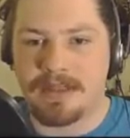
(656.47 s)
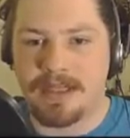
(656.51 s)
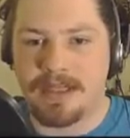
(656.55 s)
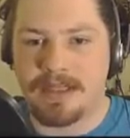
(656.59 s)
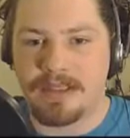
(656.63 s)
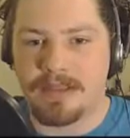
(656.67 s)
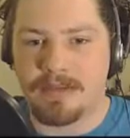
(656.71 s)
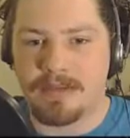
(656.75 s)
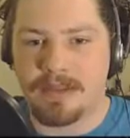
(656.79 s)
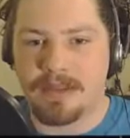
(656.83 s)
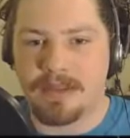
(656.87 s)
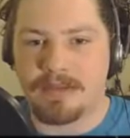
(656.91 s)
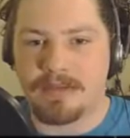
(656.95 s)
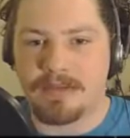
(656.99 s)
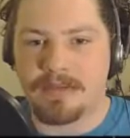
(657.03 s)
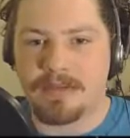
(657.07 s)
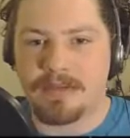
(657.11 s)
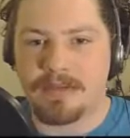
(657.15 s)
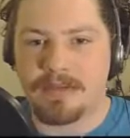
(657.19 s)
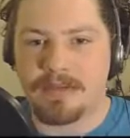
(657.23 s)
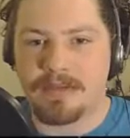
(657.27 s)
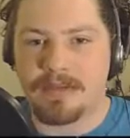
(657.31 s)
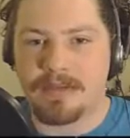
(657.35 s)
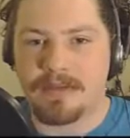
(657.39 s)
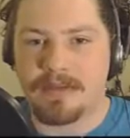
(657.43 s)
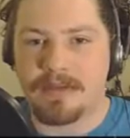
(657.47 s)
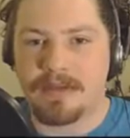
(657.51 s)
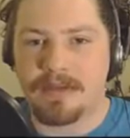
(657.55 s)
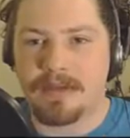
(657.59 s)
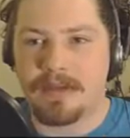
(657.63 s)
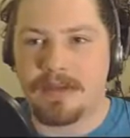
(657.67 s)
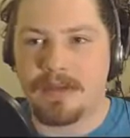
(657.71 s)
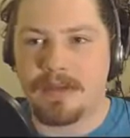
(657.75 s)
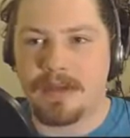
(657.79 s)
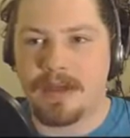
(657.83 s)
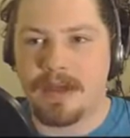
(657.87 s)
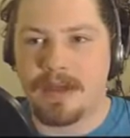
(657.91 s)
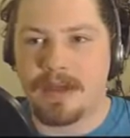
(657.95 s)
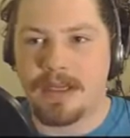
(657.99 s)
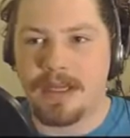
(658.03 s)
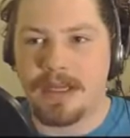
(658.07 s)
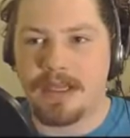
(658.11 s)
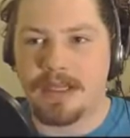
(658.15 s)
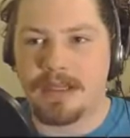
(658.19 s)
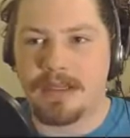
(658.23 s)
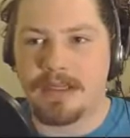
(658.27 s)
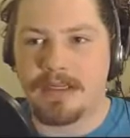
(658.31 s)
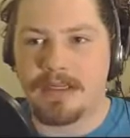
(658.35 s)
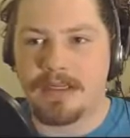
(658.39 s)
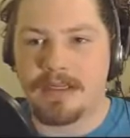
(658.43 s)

yeah, there we go. Okay.